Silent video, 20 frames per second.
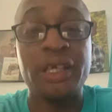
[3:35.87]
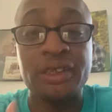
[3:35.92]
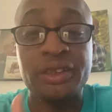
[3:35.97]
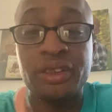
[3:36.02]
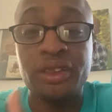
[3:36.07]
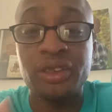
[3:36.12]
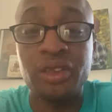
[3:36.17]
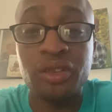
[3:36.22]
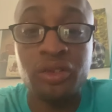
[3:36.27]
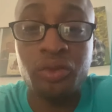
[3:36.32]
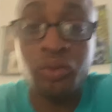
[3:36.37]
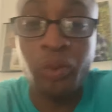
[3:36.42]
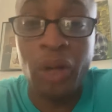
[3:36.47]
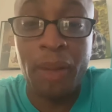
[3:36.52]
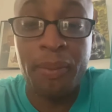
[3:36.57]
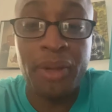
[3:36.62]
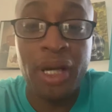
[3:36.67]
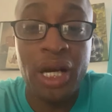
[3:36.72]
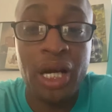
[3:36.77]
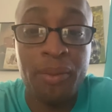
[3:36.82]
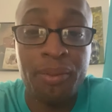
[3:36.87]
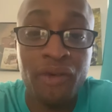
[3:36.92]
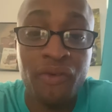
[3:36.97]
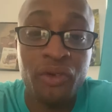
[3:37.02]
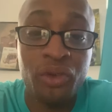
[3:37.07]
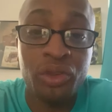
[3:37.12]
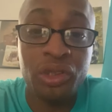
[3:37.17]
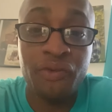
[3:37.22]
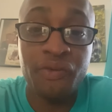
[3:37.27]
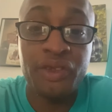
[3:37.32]
they're still right behind Buffalo
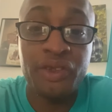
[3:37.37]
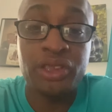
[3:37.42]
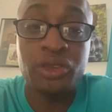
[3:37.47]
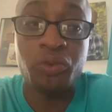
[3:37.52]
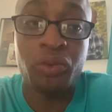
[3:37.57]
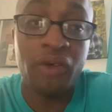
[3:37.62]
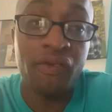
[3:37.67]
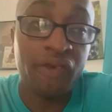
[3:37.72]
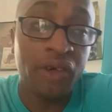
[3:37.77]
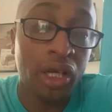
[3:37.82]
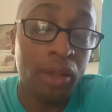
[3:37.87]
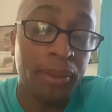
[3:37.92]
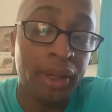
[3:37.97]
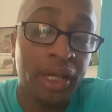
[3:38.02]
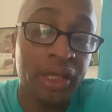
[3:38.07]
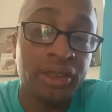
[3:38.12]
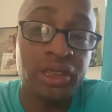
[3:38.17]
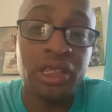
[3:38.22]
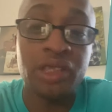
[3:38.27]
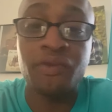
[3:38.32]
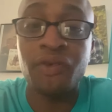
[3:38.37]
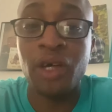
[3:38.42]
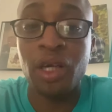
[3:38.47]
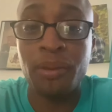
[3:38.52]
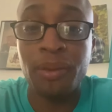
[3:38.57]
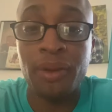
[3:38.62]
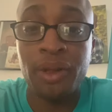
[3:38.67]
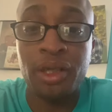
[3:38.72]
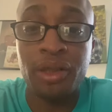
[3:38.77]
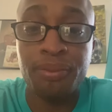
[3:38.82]
in the division, followed by the Jets, followed
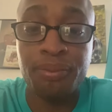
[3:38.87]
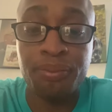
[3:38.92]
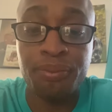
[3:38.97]
by the,